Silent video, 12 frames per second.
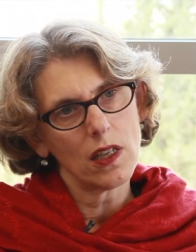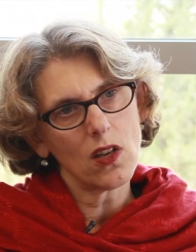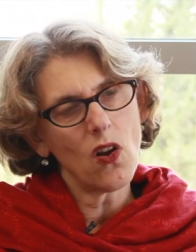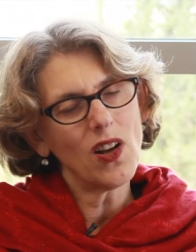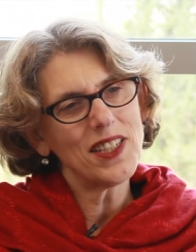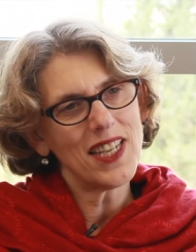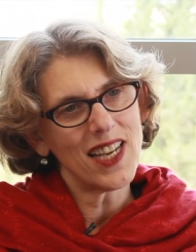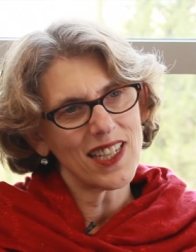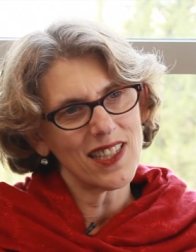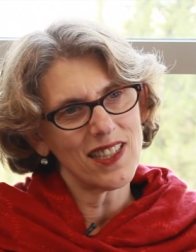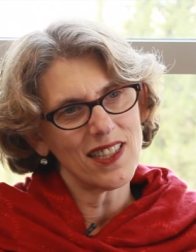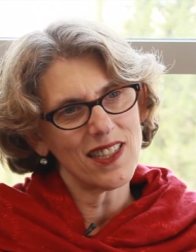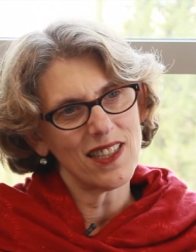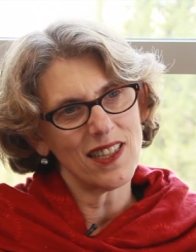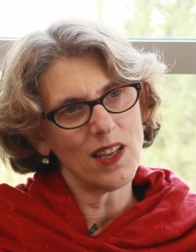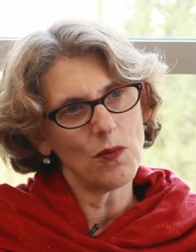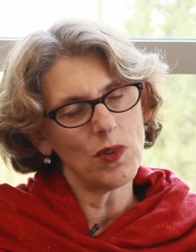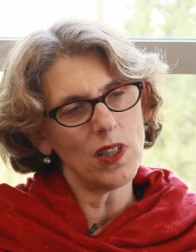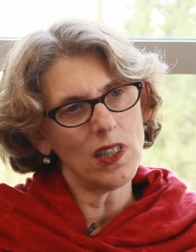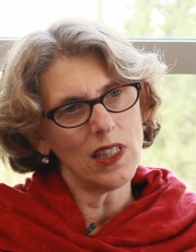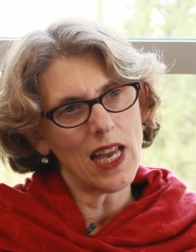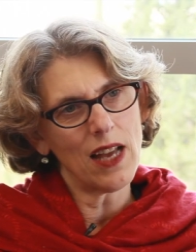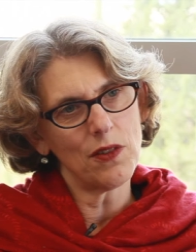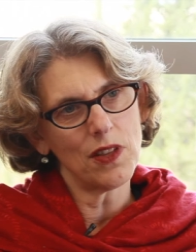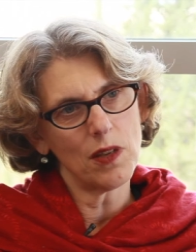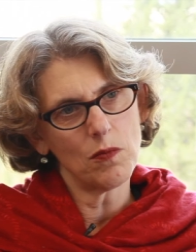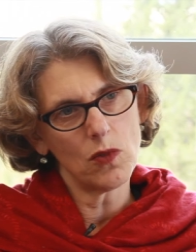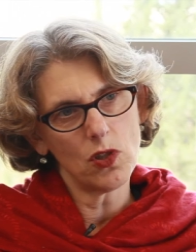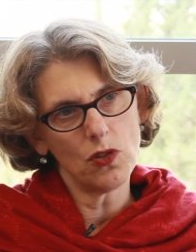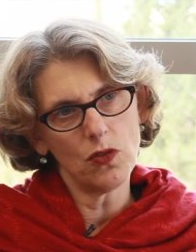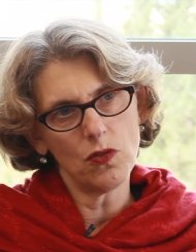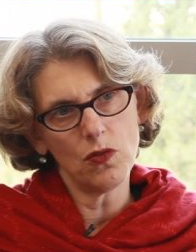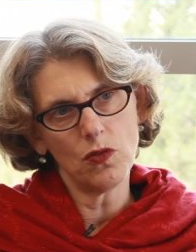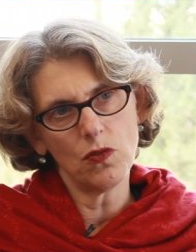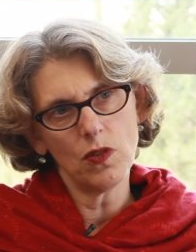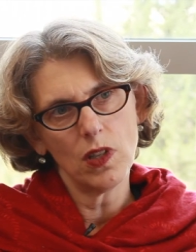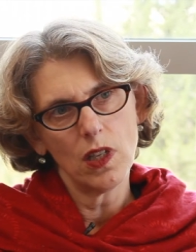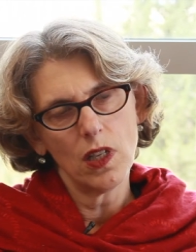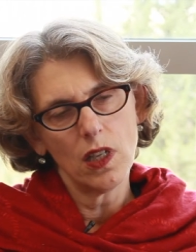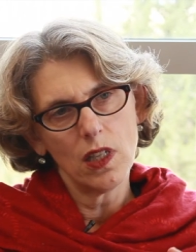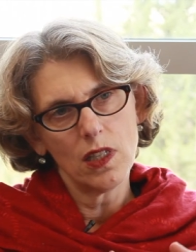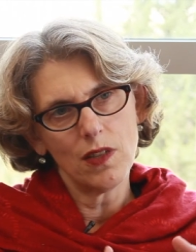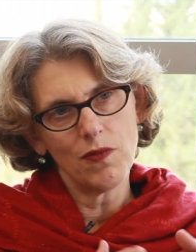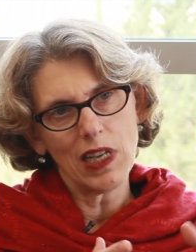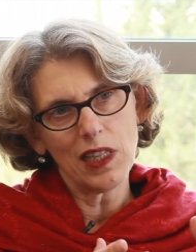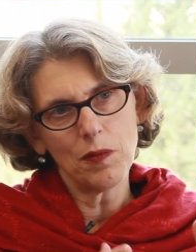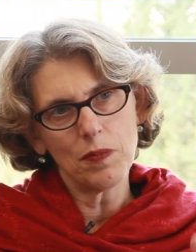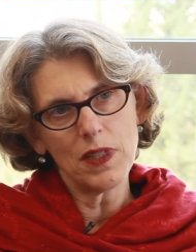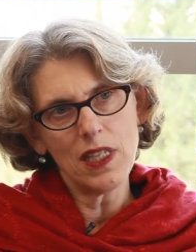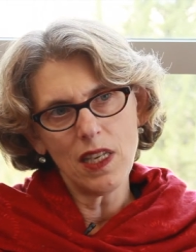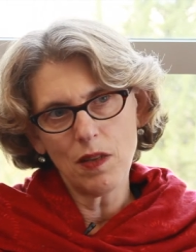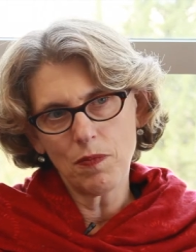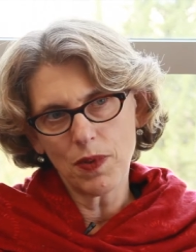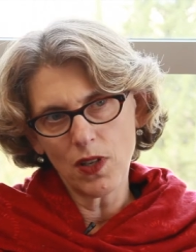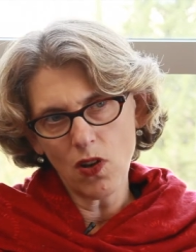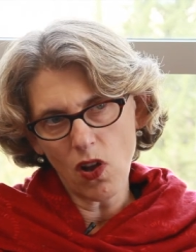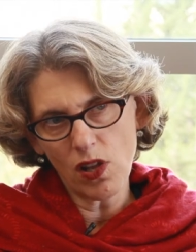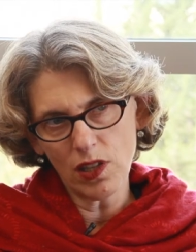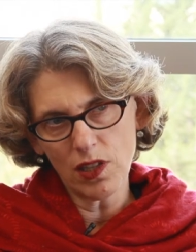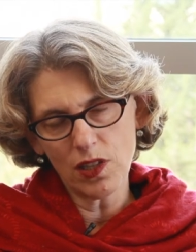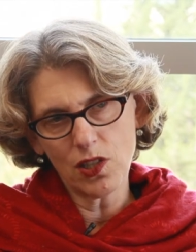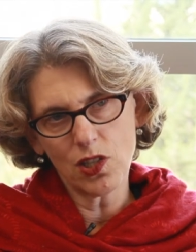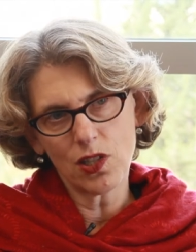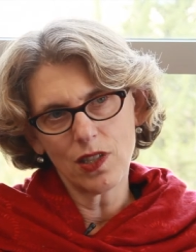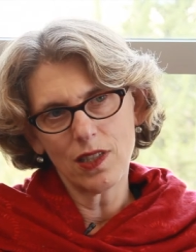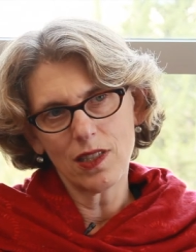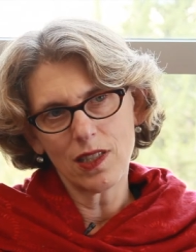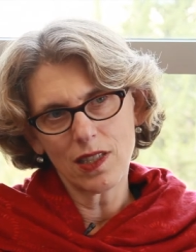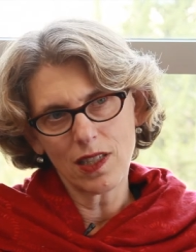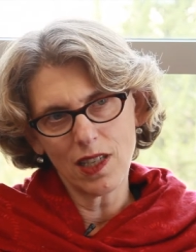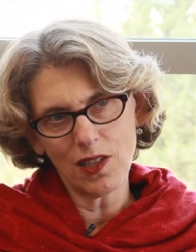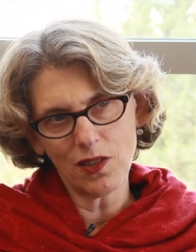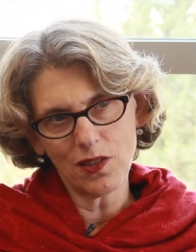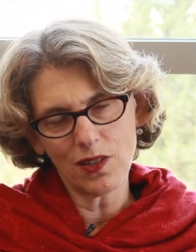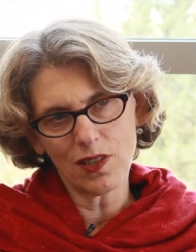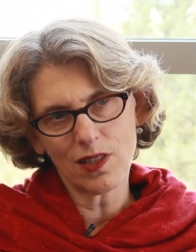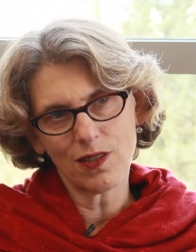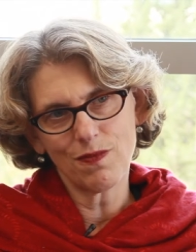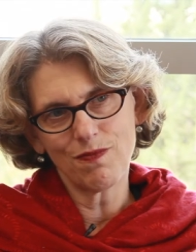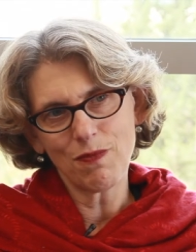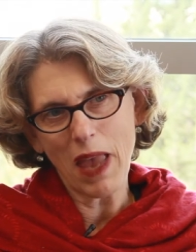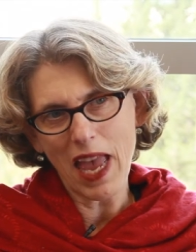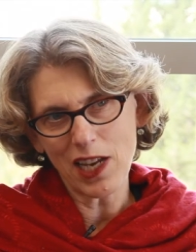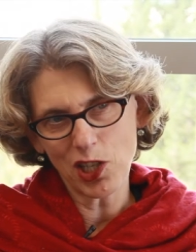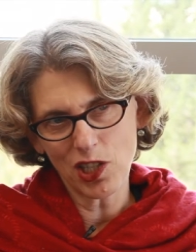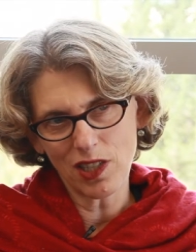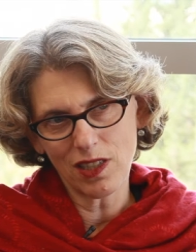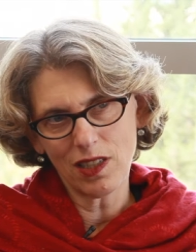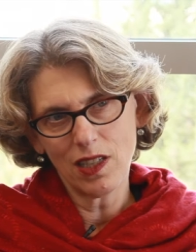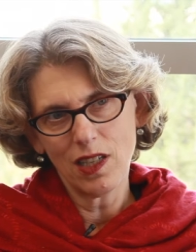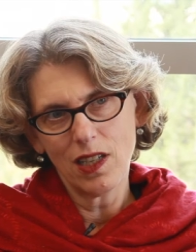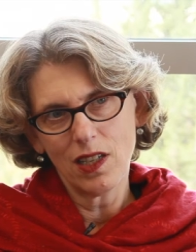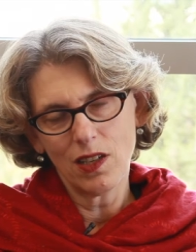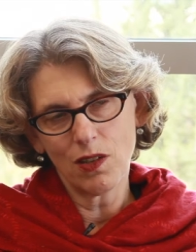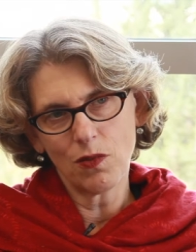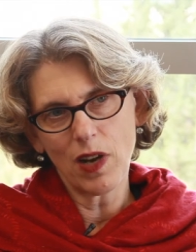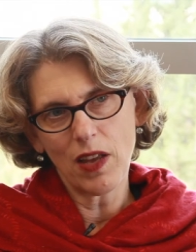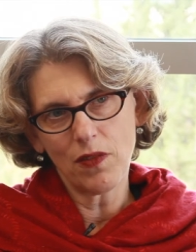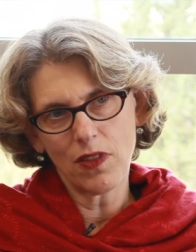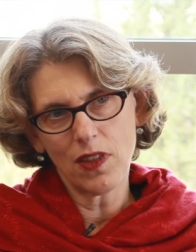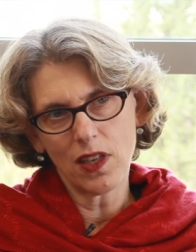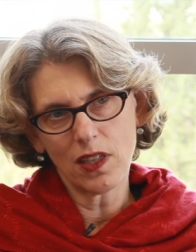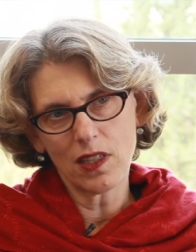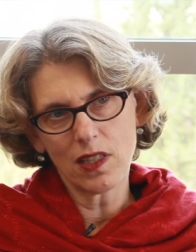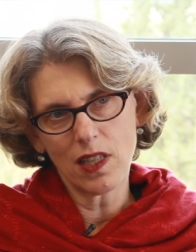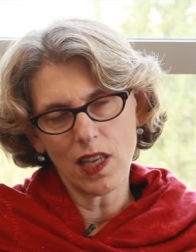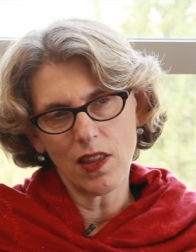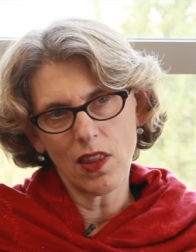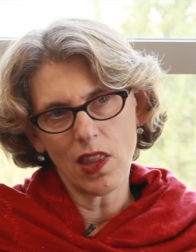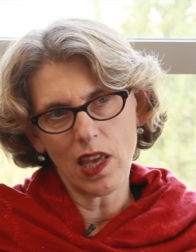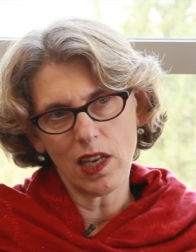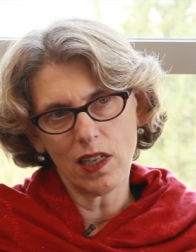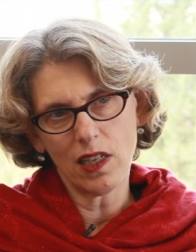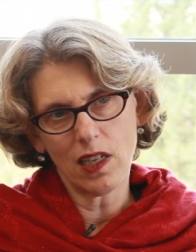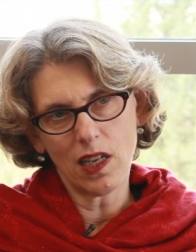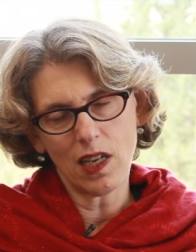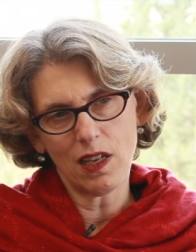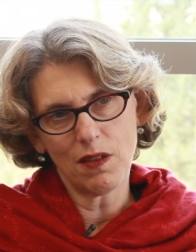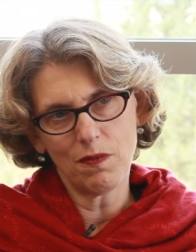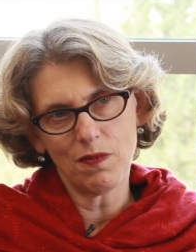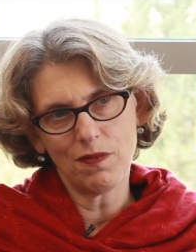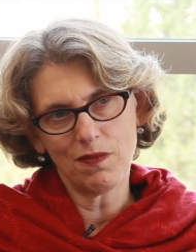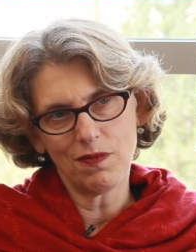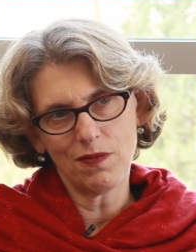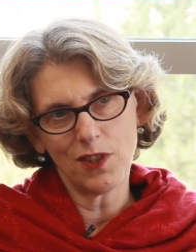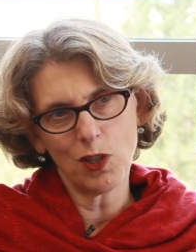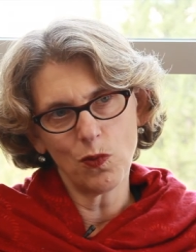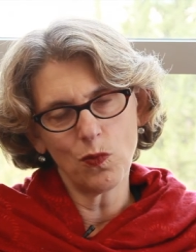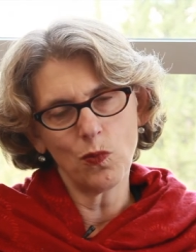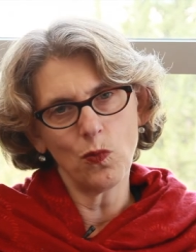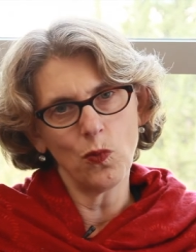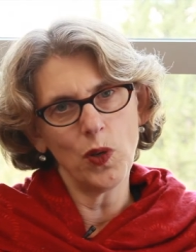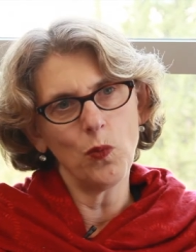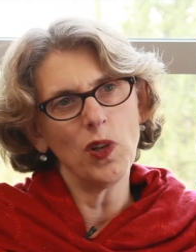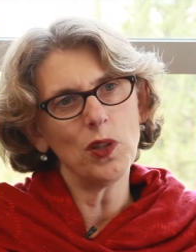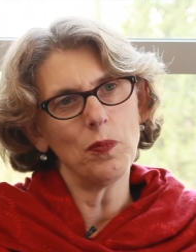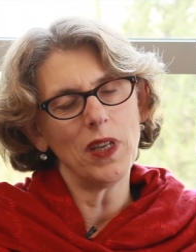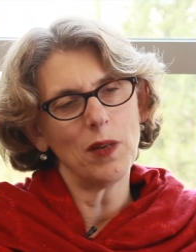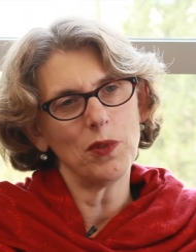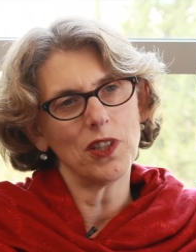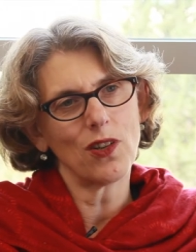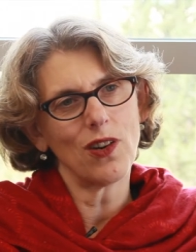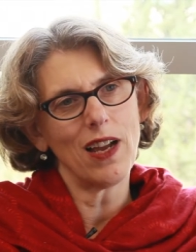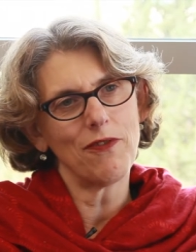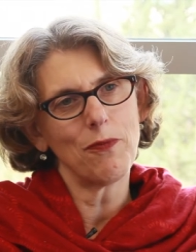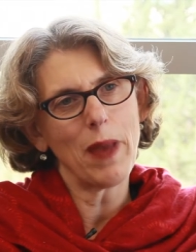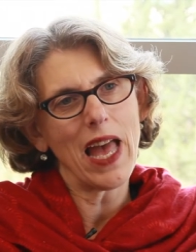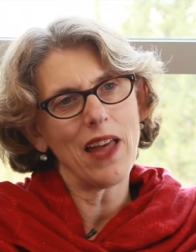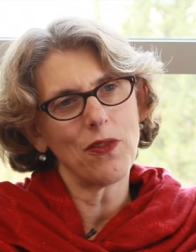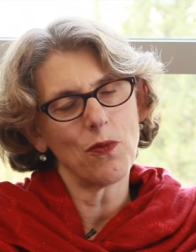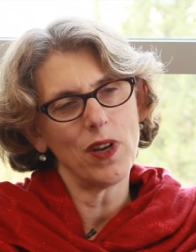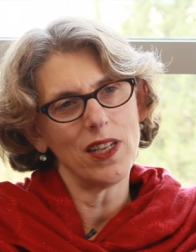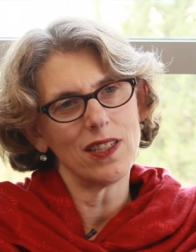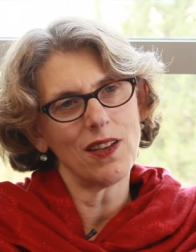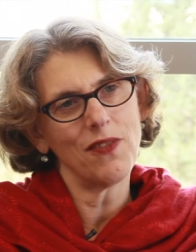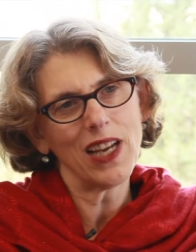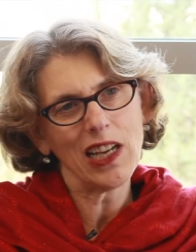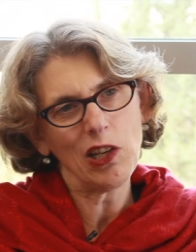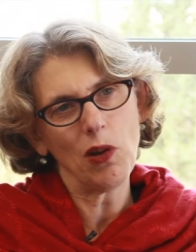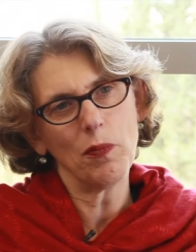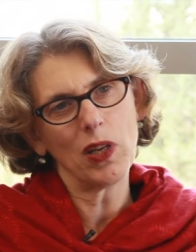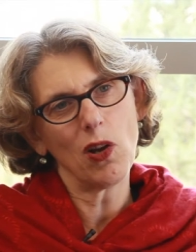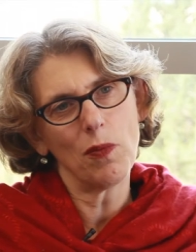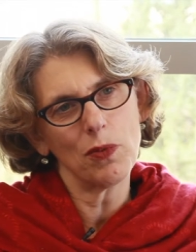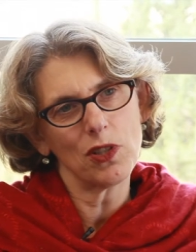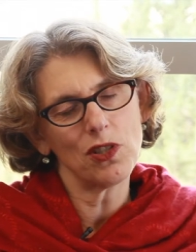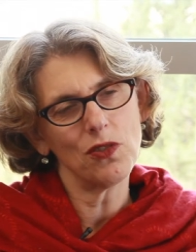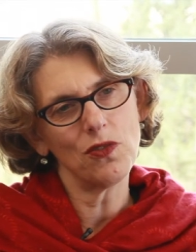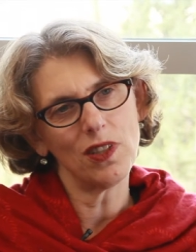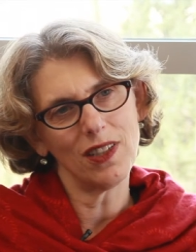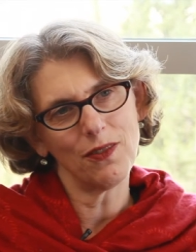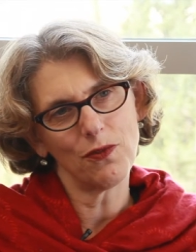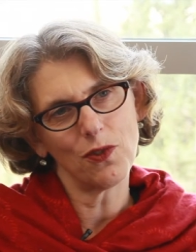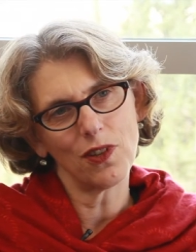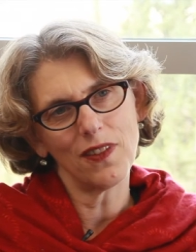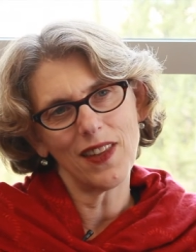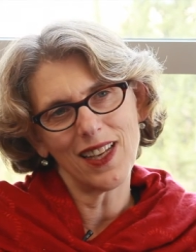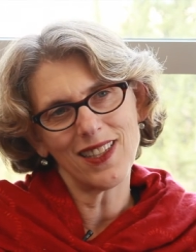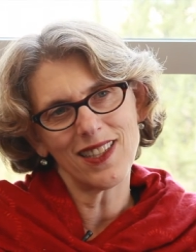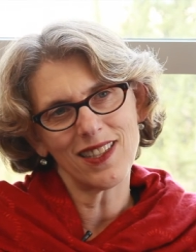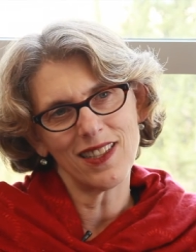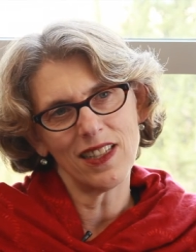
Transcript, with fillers: contexts that will allow them to develop deep knowledge, skills, passion around things that then um, there we will be able to craft pathways of economic opportunity for, and that's